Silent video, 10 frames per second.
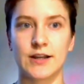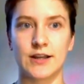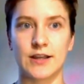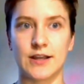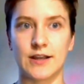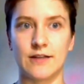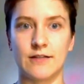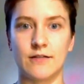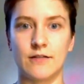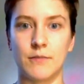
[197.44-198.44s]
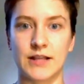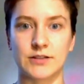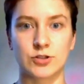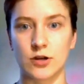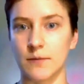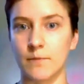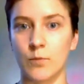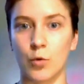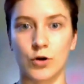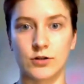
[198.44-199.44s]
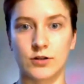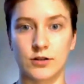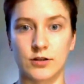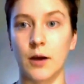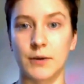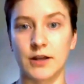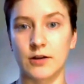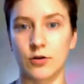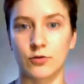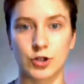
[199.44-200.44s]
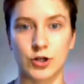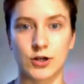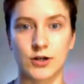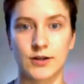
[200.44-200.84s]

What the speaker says: in mainstream or the dominant culture.